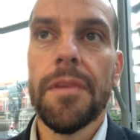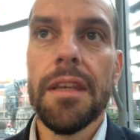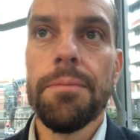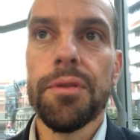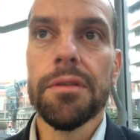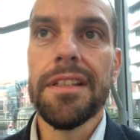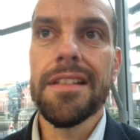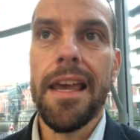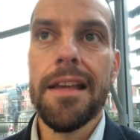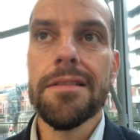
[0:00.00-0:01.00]
he pulled his
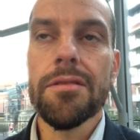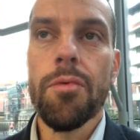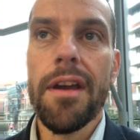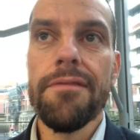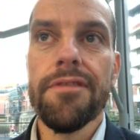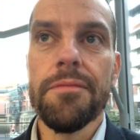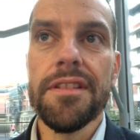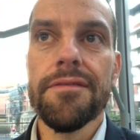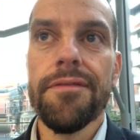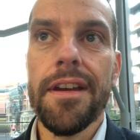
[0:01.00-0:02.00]
hands away from
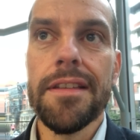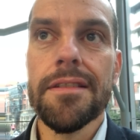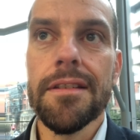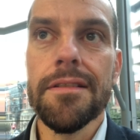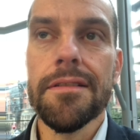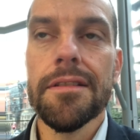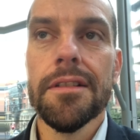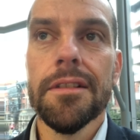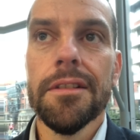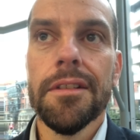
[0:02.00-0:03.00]
his face and
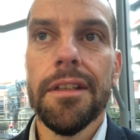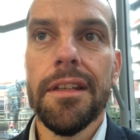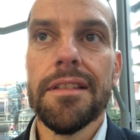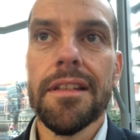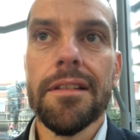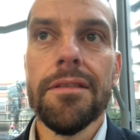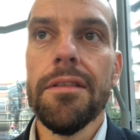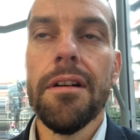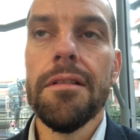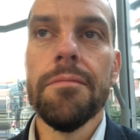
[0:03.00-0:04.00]
he said,
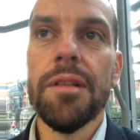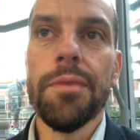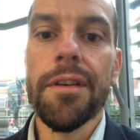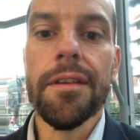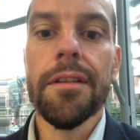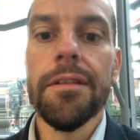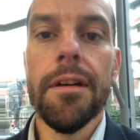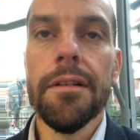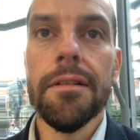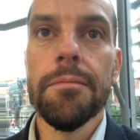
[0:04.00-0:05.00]
"No, my brother,
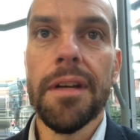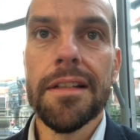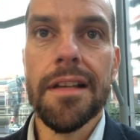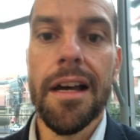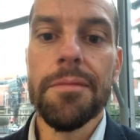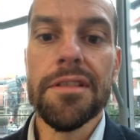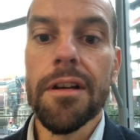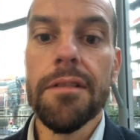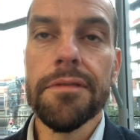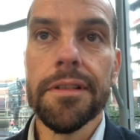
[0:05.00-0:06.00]
no, my time is
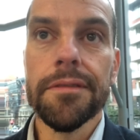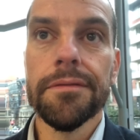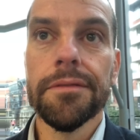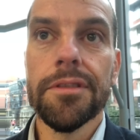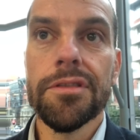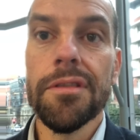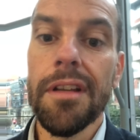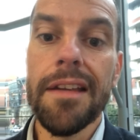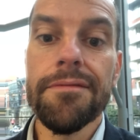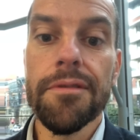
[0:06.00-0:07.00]
over. It's too
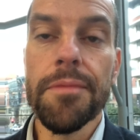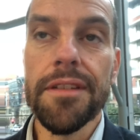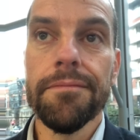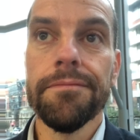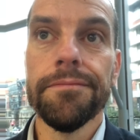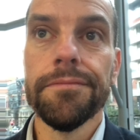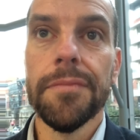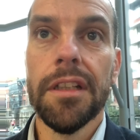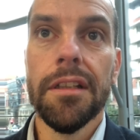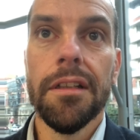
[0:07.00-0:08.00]
late for me."
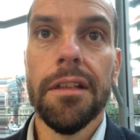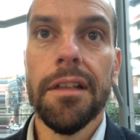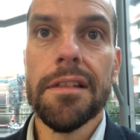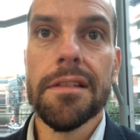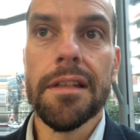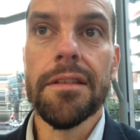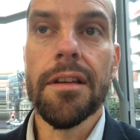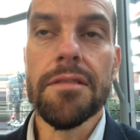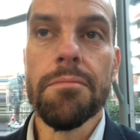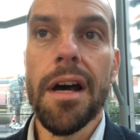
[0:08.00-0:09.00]
He said
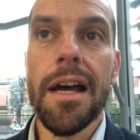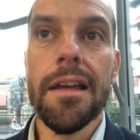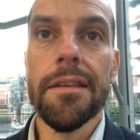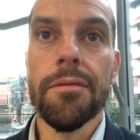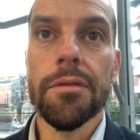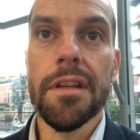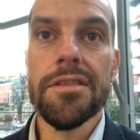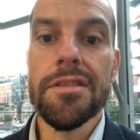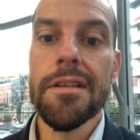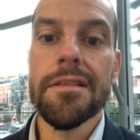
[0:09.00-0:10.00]
all
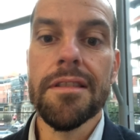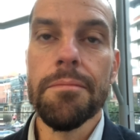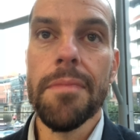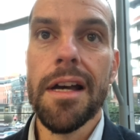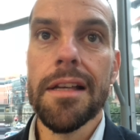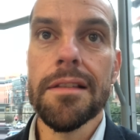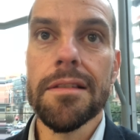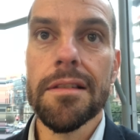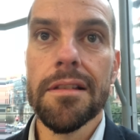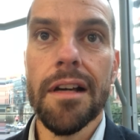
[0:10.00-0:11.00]
those years in the
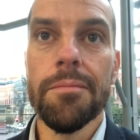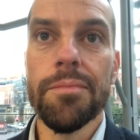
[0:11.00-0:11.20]
mines, I